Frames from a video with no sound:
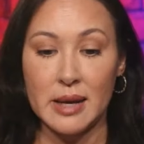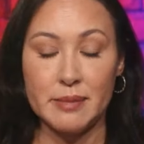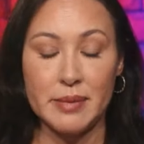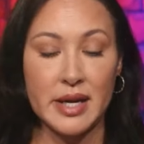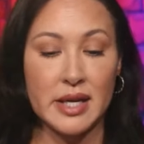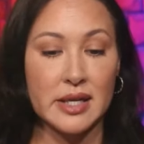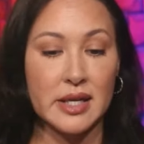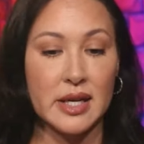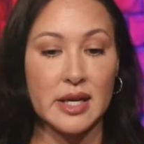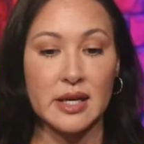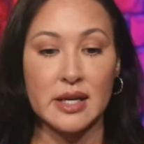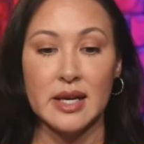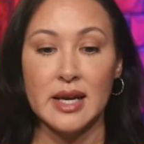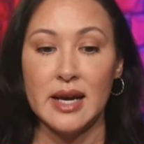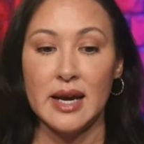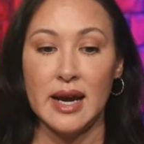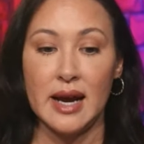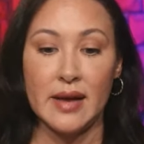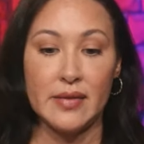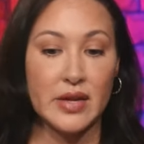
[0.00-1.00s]
opinion,
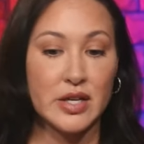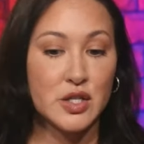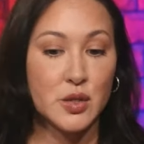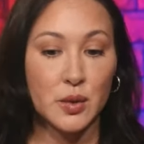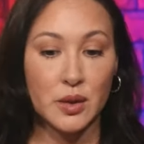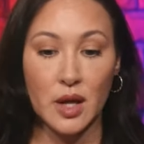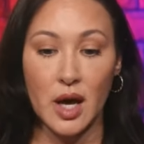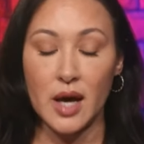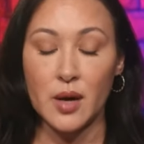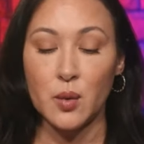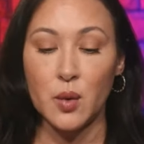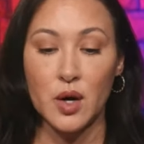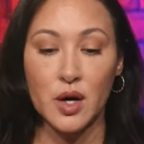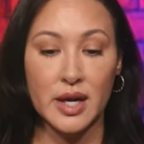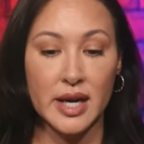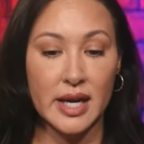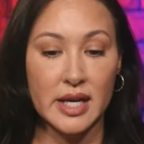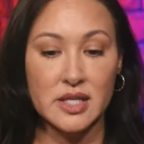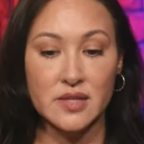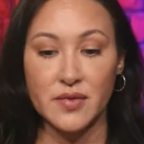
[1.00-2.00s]
and they do a lot of
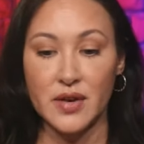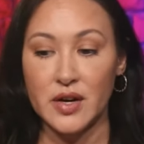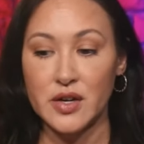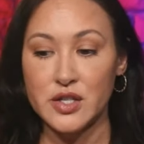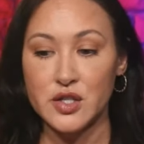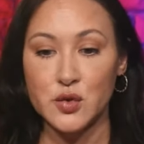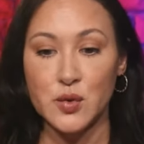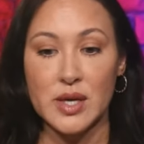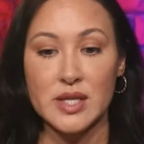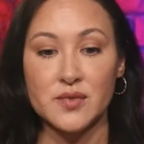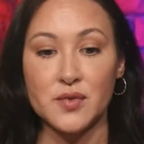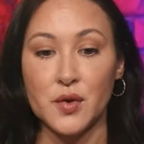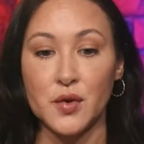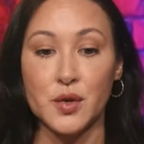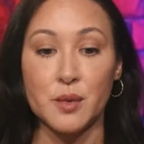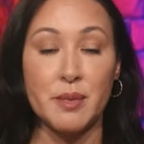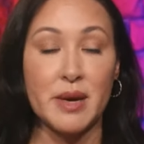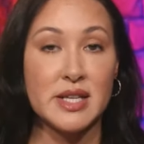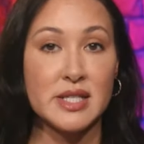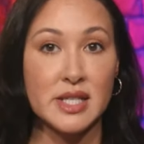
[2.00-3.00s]
work, and it's very
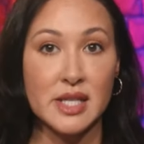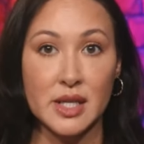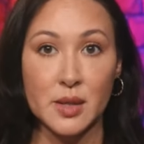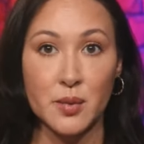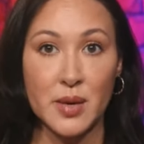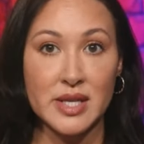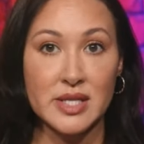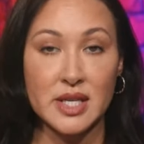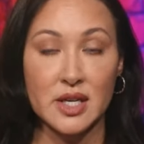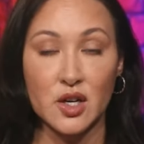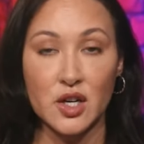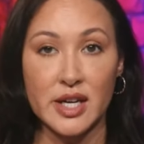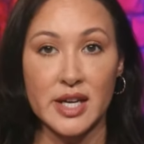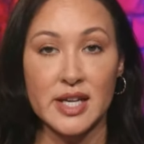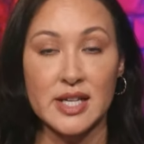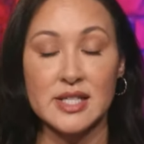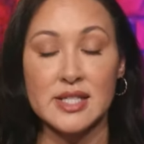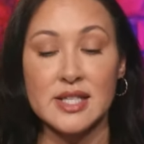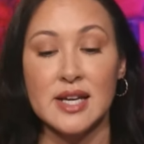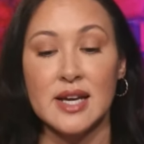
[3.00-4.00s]
stressful. They're basically raising our
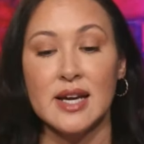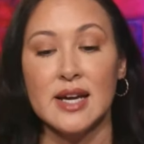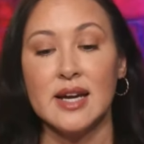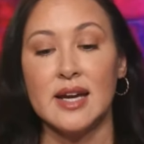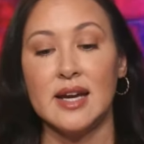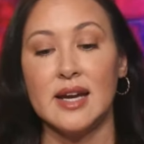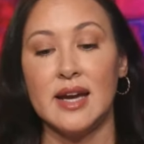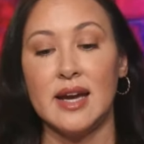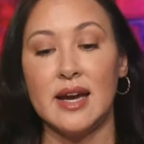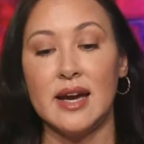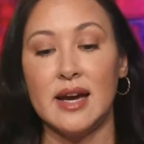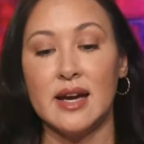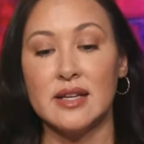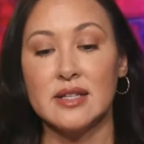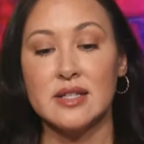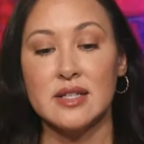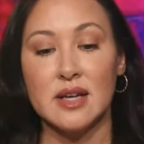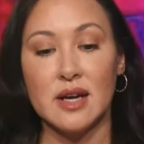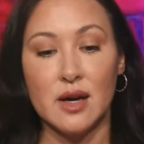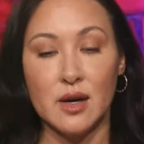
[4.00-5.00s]
kids.
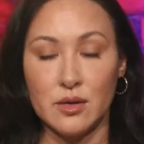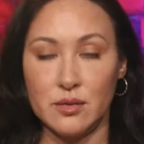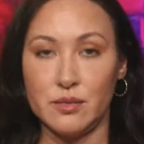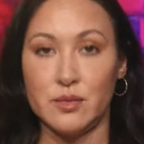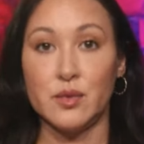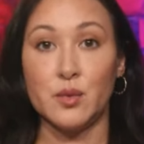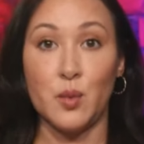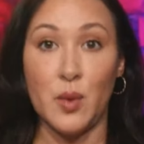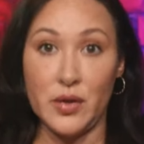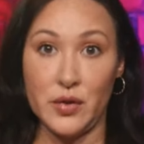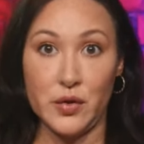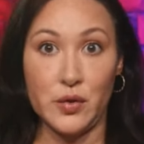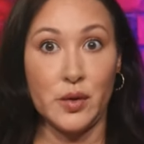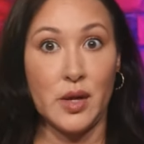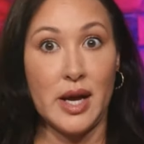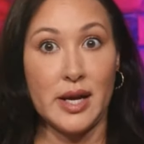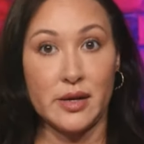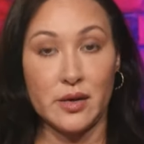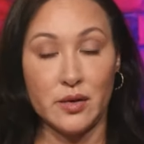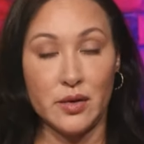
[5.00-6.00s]
And whether you
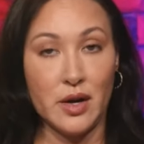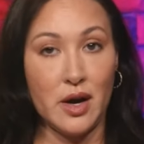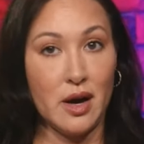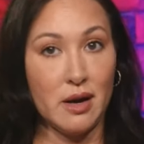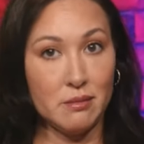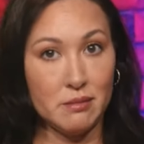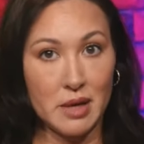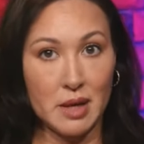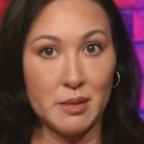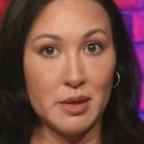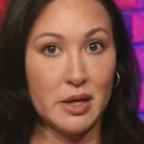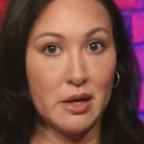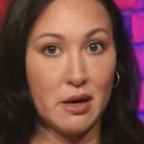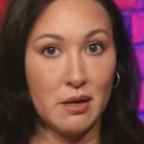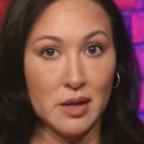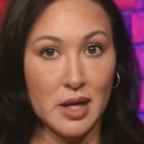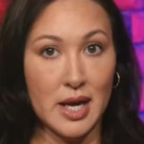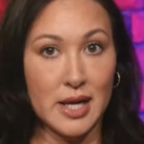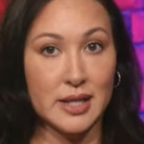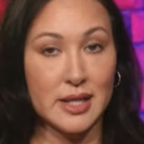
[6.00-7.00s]
like it or not, maybe you
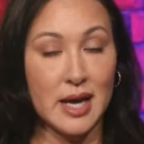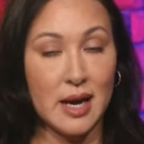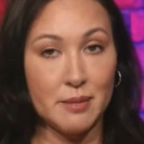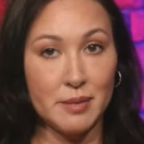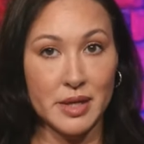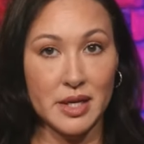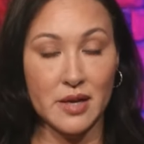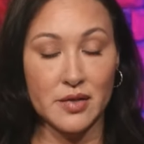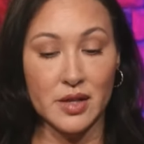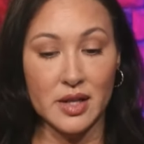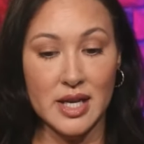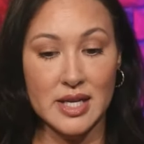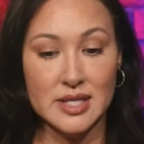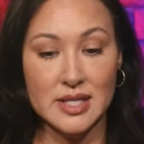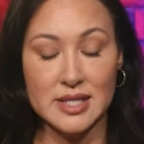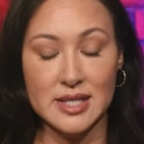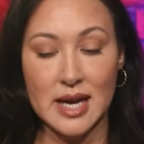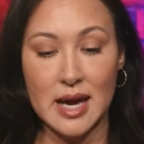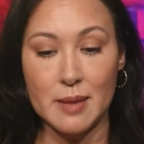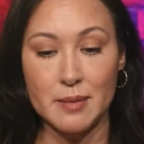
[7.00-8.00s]
don't like that, but
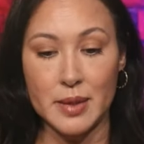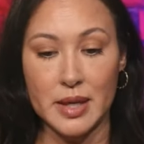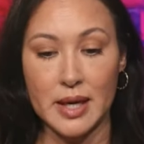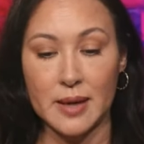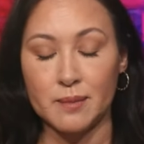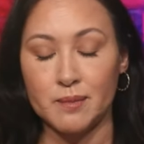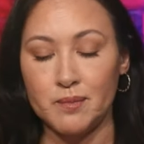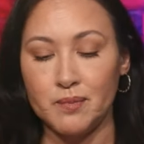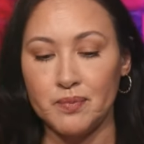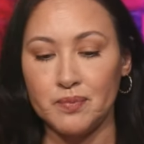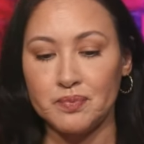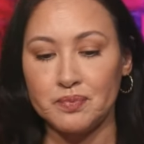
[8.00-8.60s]
nonetheless, it's happening.